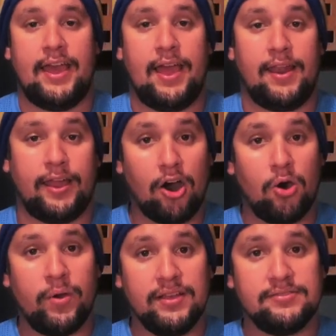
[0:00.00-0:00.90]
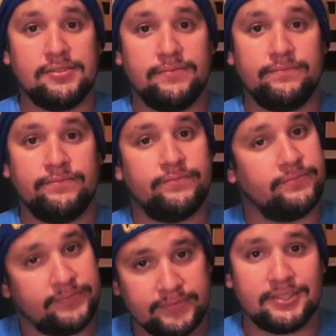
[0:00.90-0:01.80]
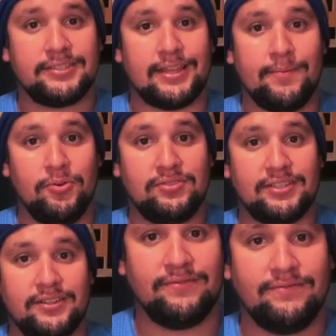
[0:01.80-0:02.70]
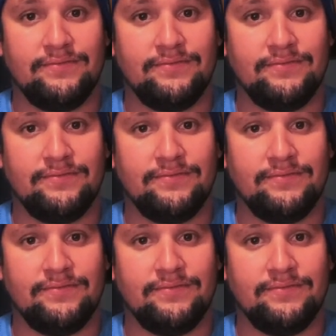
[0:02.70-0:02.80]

And like always, stay boosted.